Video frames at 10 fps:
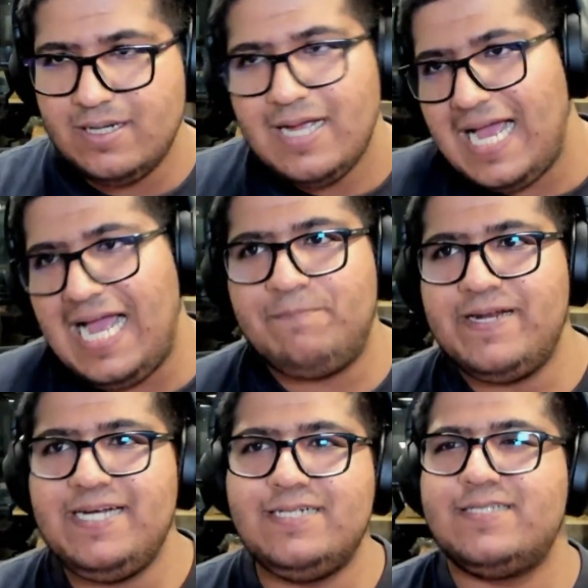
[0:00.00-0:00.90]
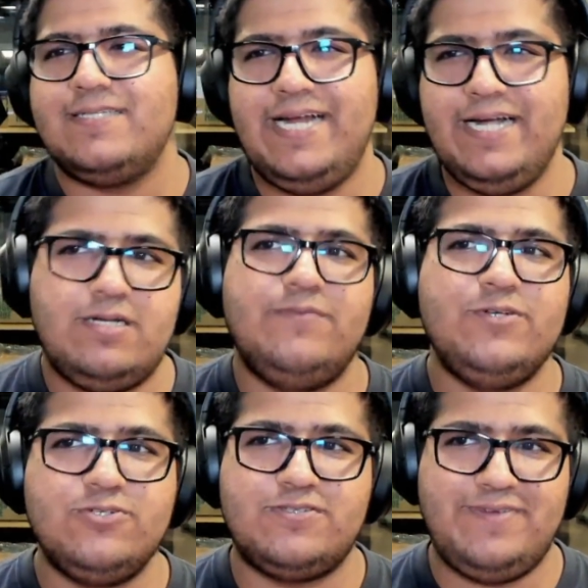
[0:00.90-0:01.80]
Appwrite's
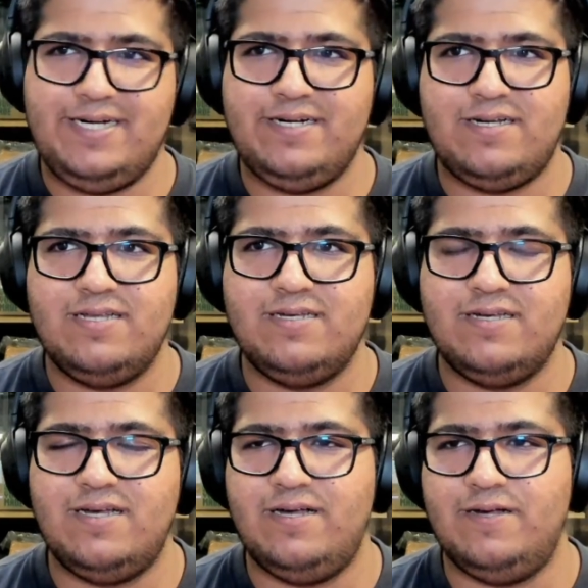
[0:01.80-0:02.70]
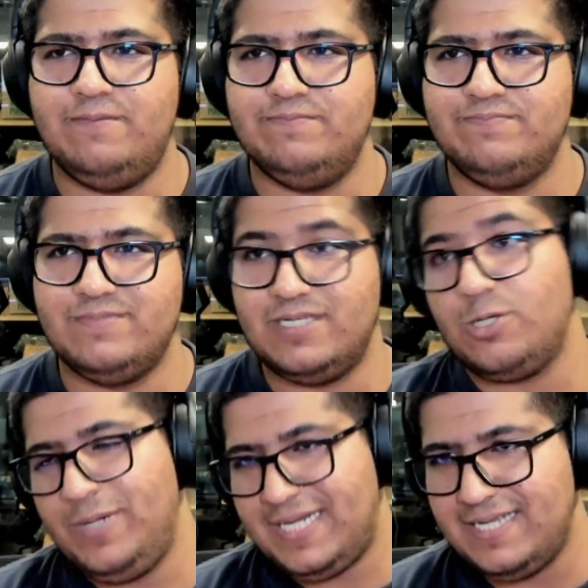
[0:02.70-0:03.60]
interviews went the
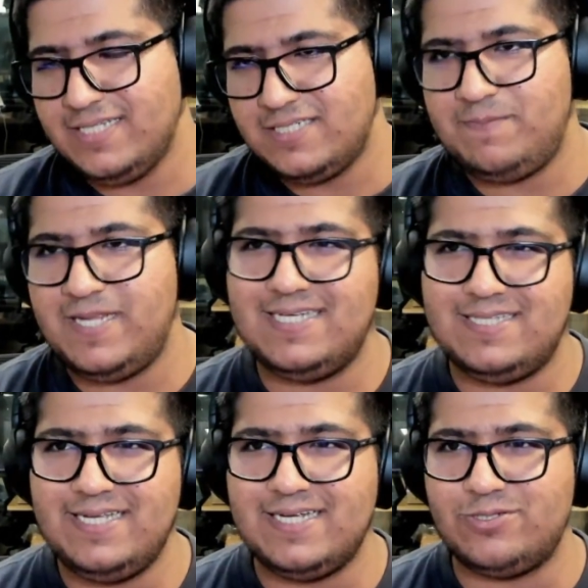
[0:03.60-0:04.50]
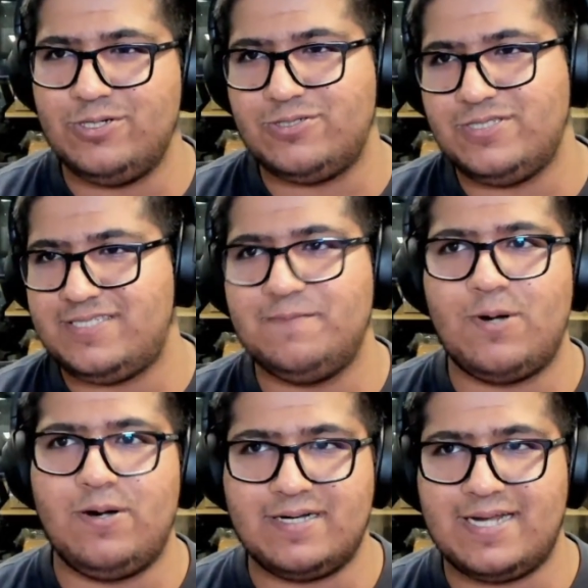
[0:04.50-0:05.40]
quickest. Plus, I think it's also just the
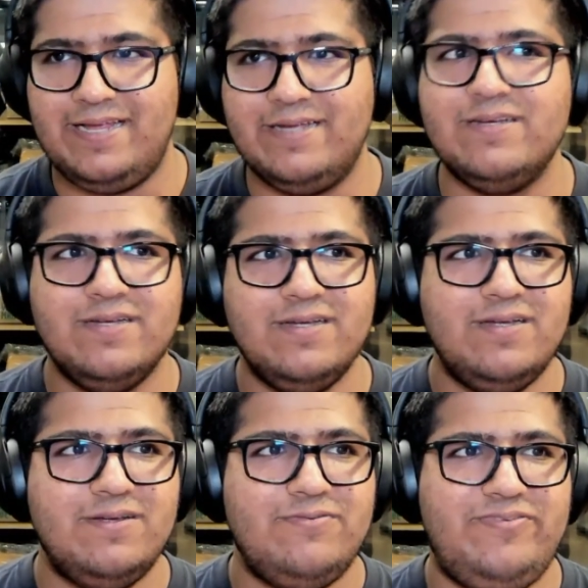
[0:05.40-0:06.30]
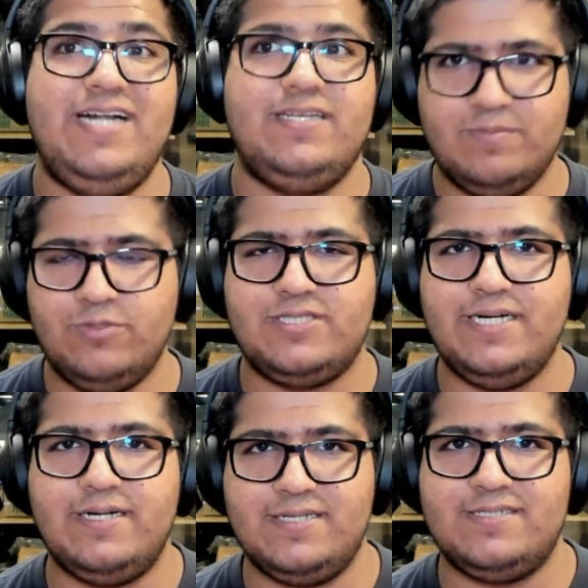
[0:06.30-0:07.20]
product I felt the most
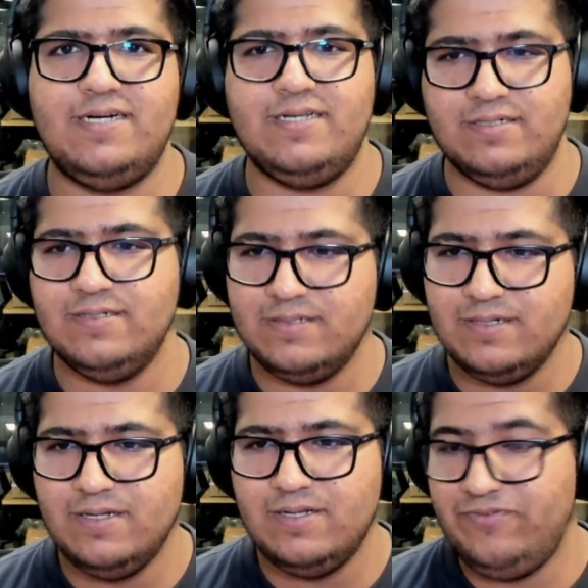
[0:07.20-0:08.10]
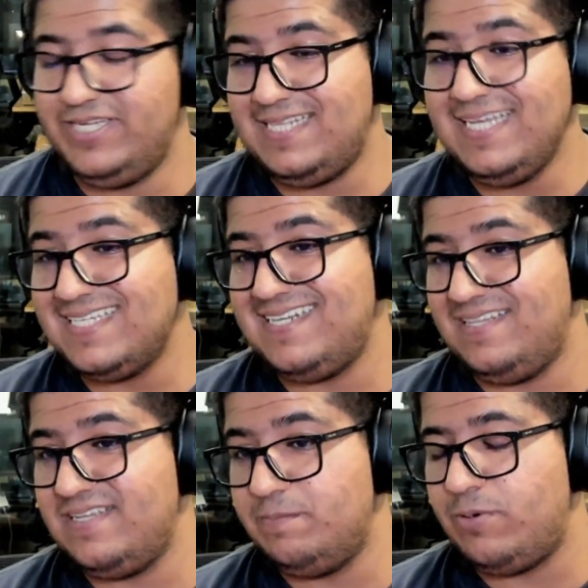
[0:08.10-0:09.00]
interested in, which I think is
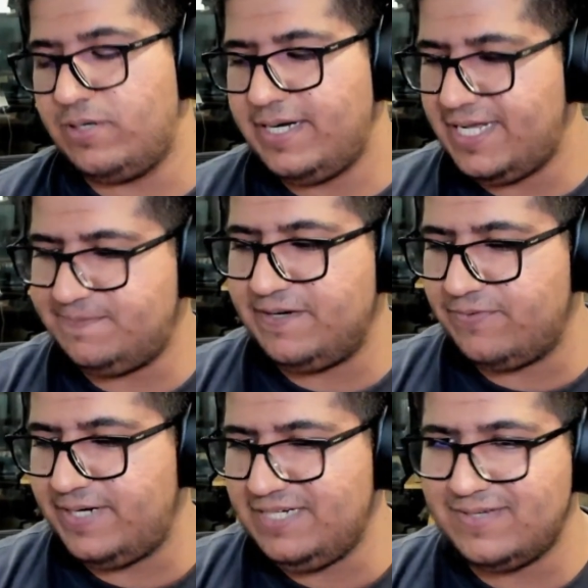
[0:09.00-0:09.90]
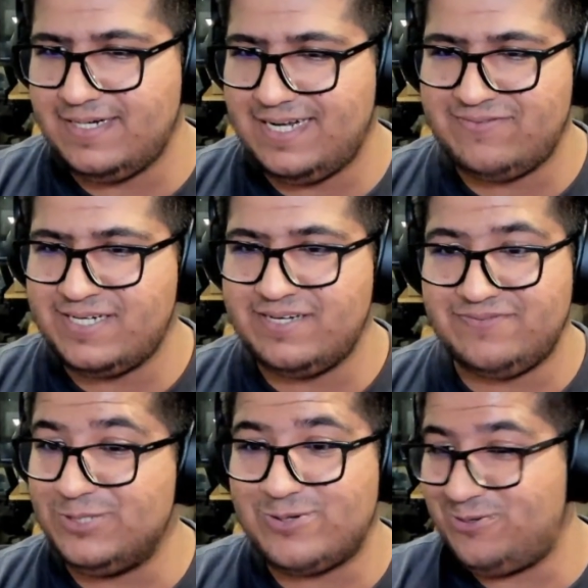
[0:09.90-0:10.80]
another important aspect for anyone in DevRel. If
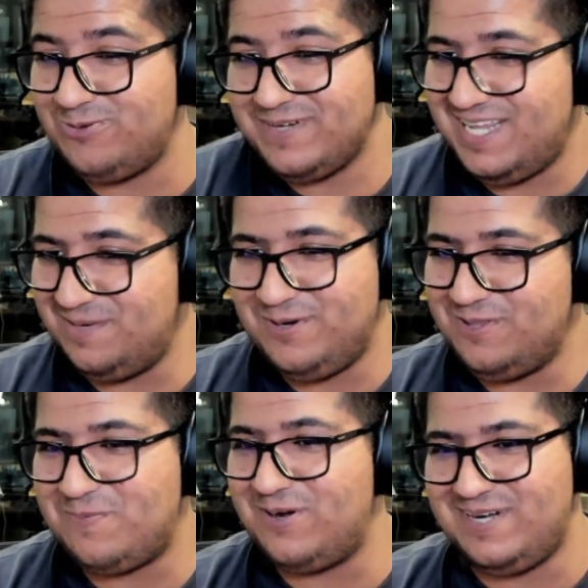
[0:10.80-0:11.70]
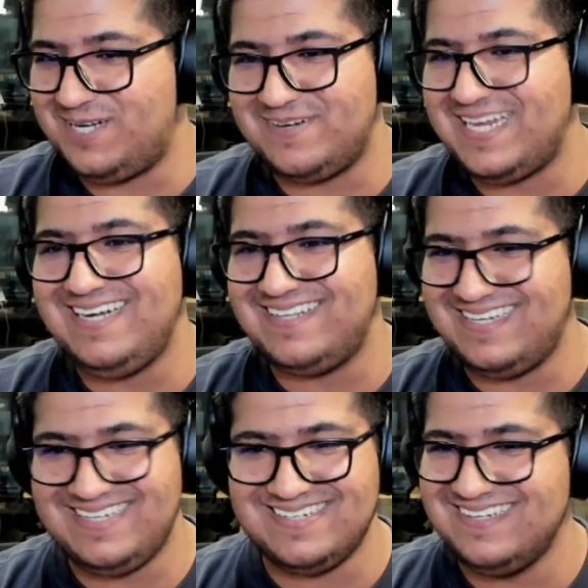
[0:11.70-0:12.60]
you don't care about the product you're
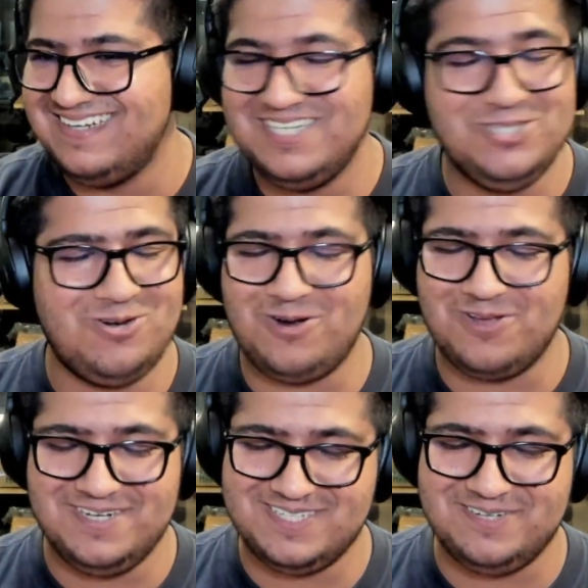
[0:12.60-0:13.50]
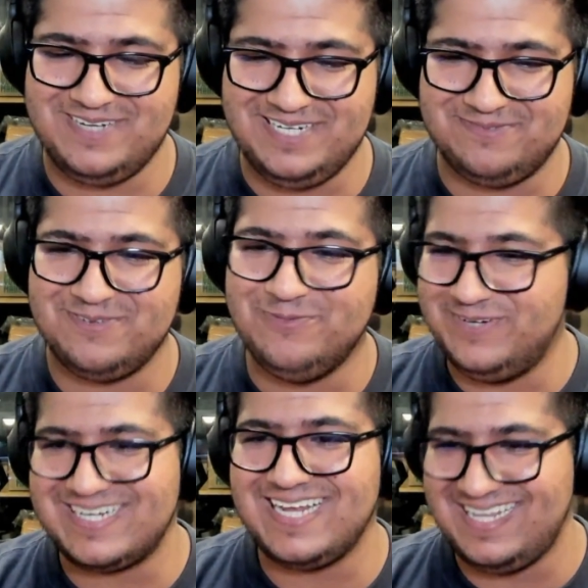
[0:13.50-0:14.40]
catering, you're not going to survive
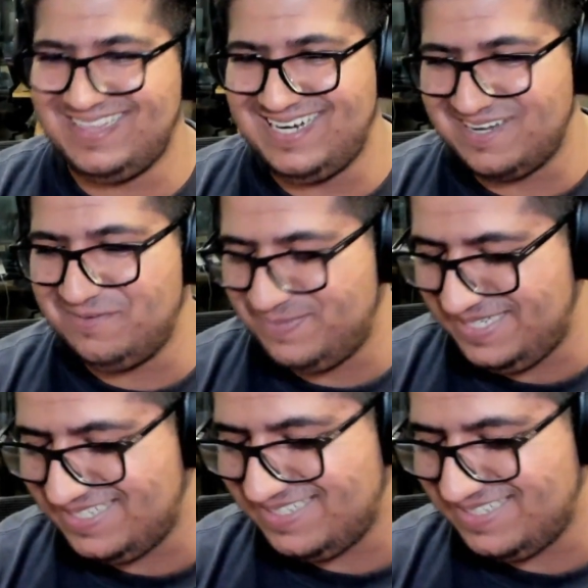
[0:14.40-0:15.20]
working at that company.